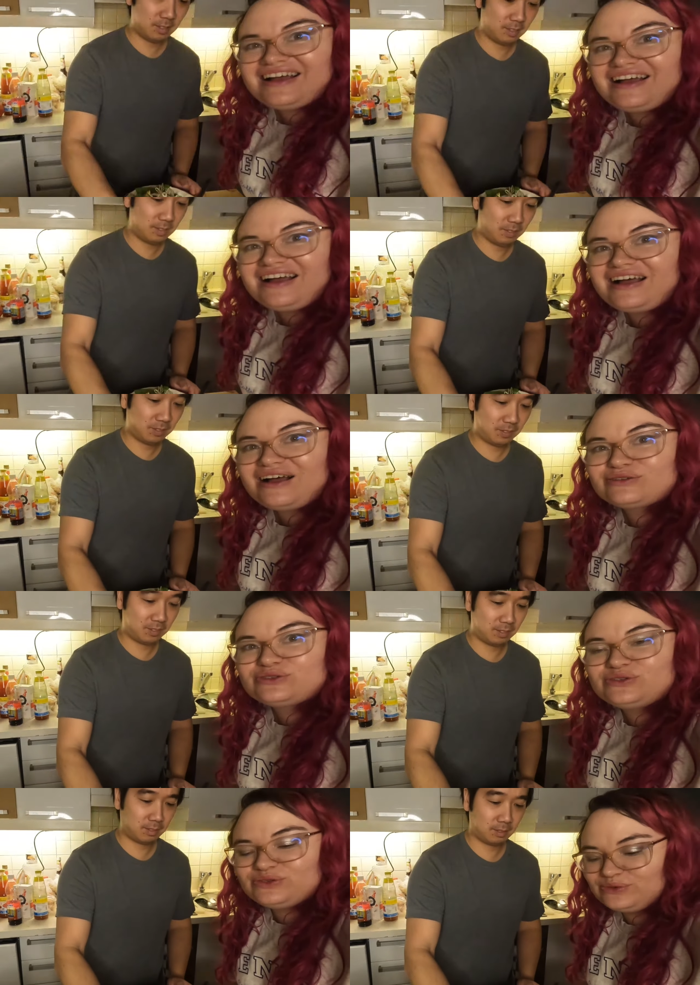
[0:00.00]

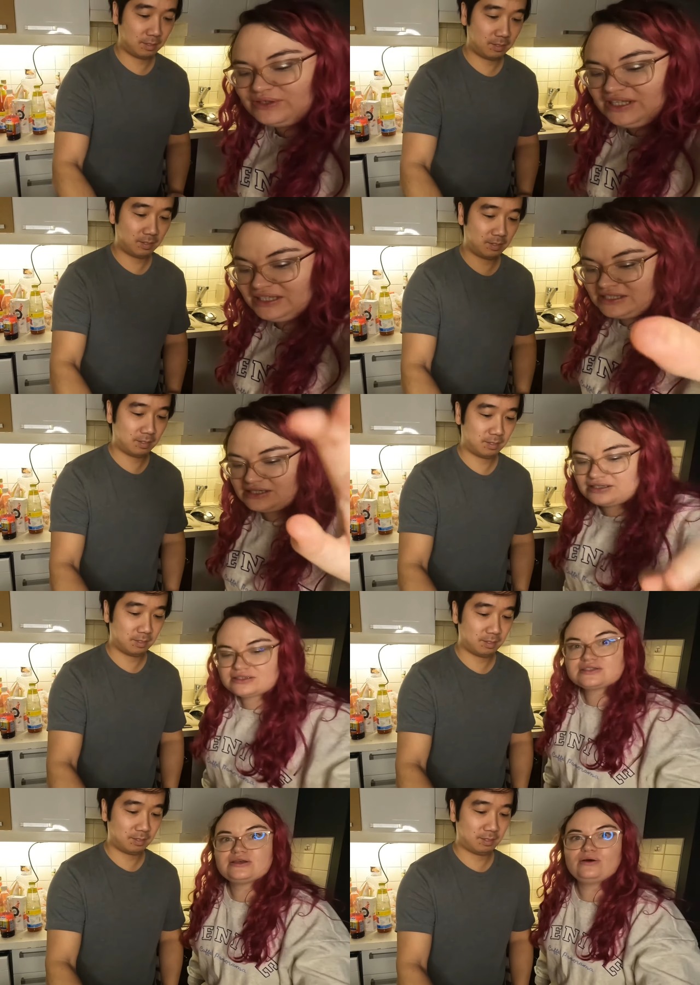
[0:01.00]
Speaker 1: how to eat.
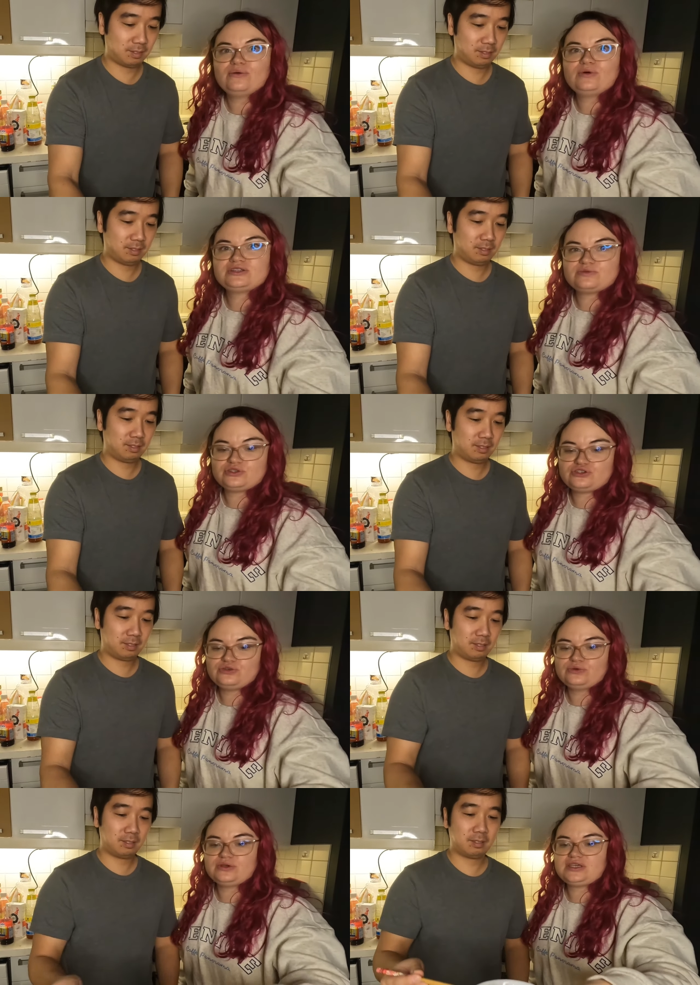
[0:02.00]
So what we
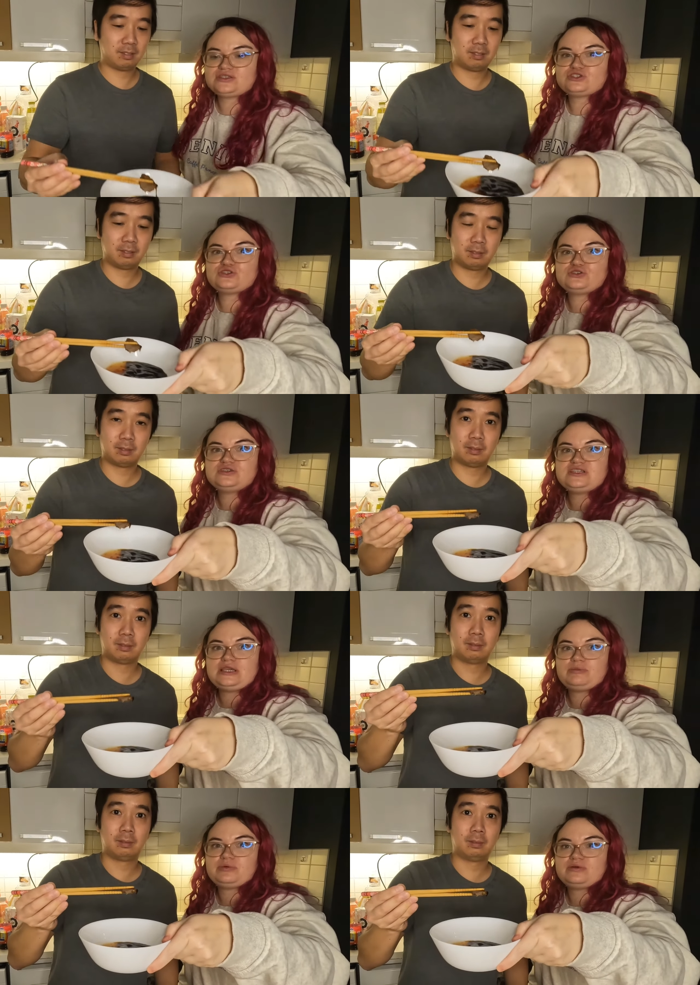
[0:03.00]
do is
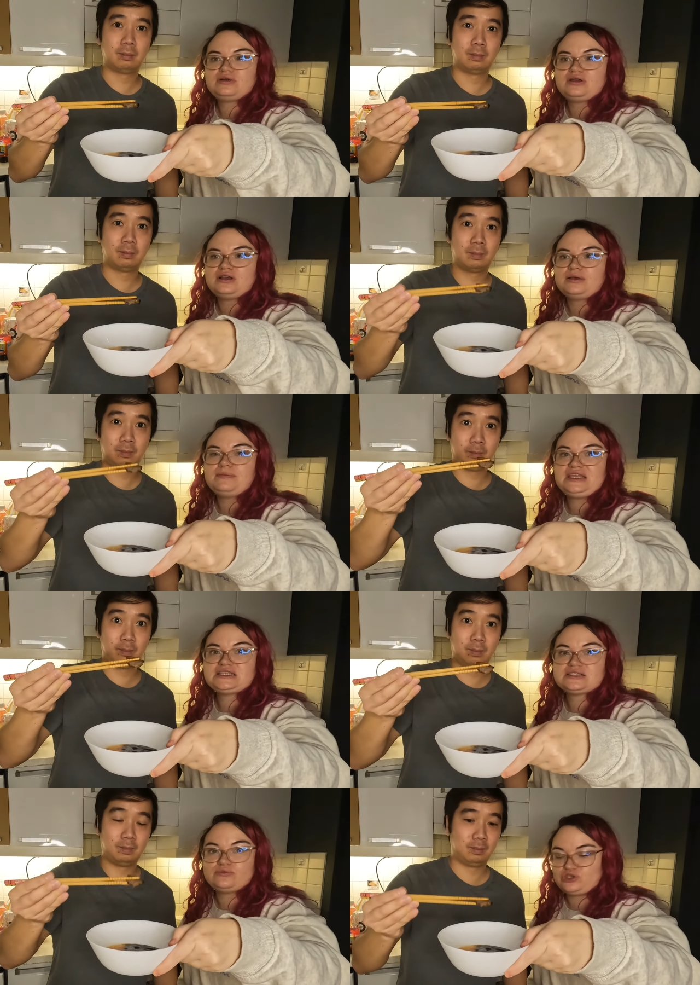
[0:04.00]
dip
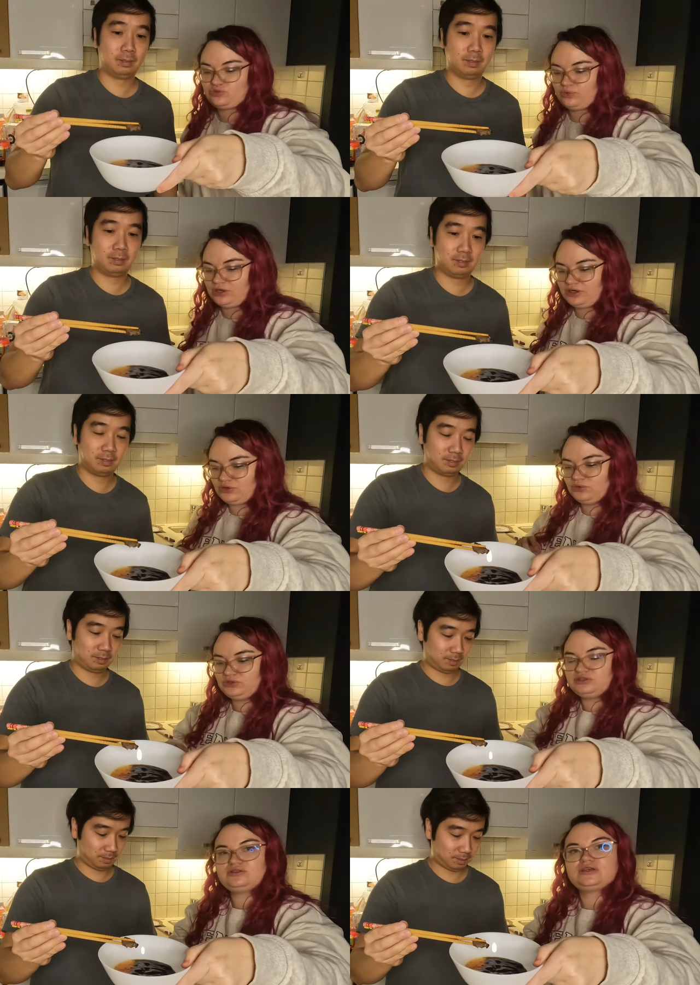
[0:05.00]
meat, which were
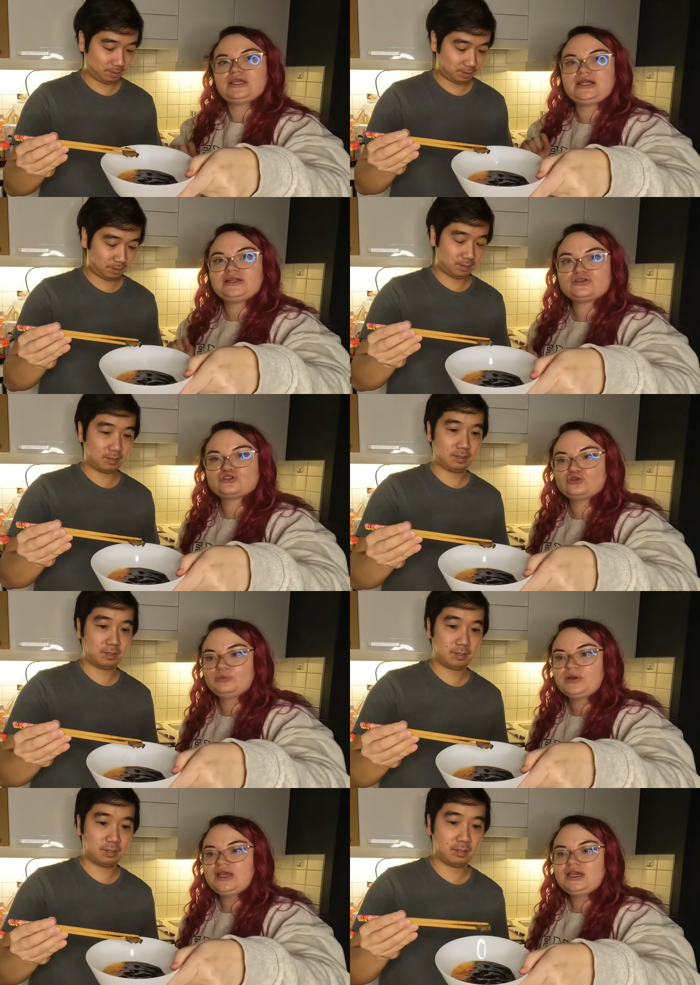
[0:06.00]
cooked here in the
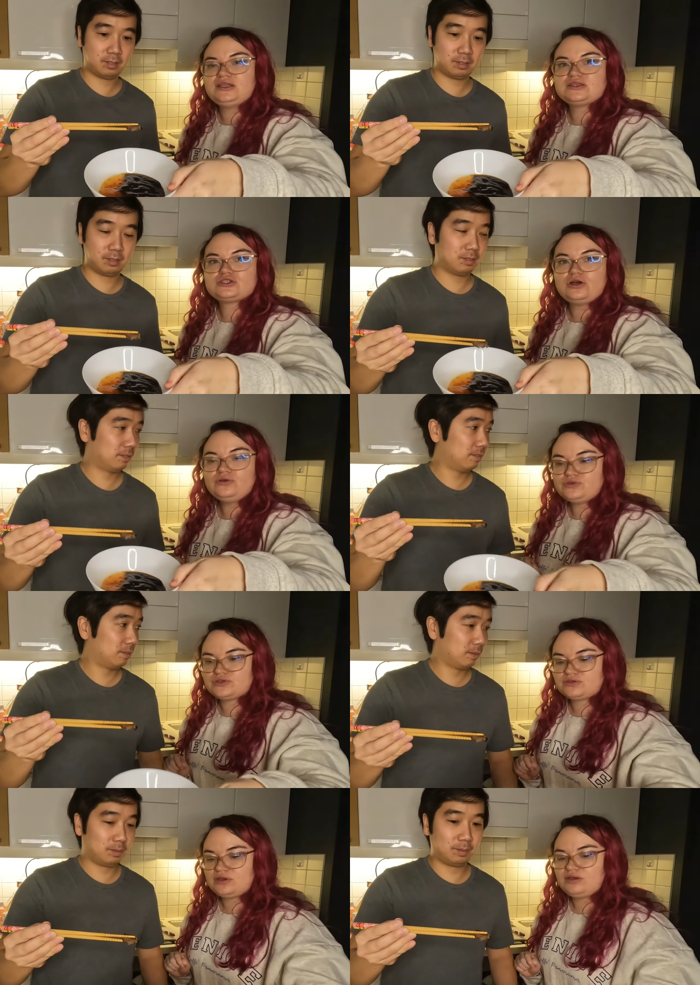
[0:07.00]
soup, in the
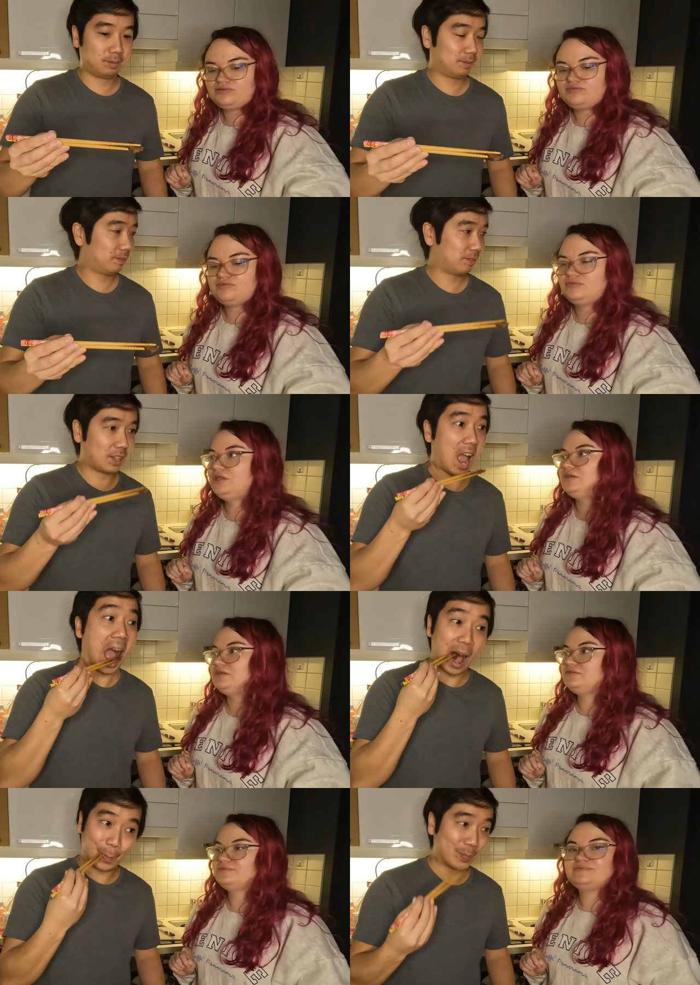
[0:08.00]
sauce, and
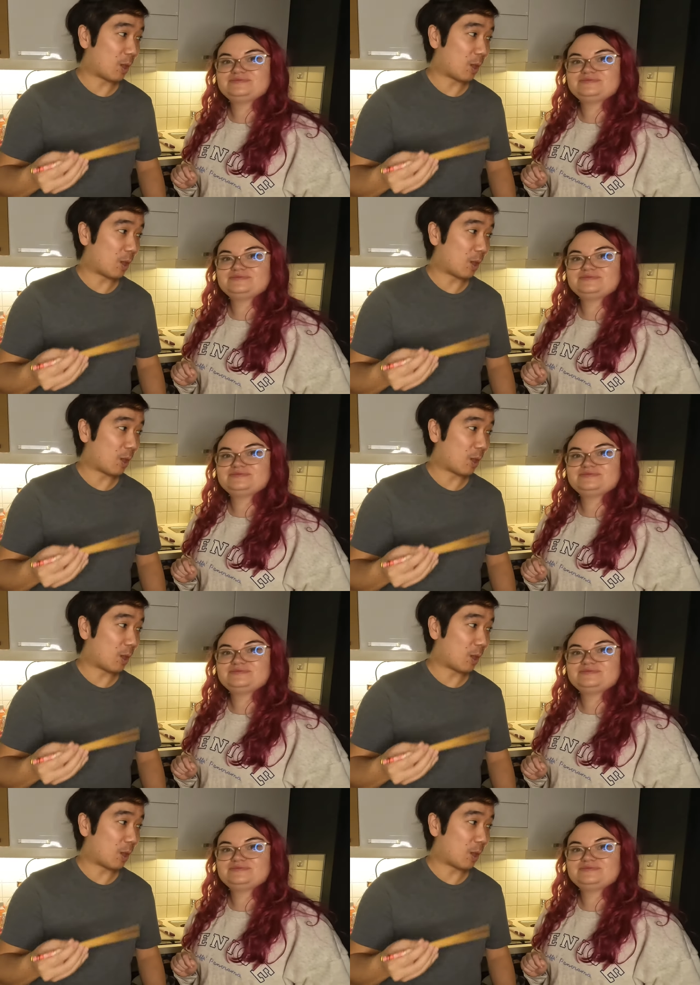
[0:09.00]
eat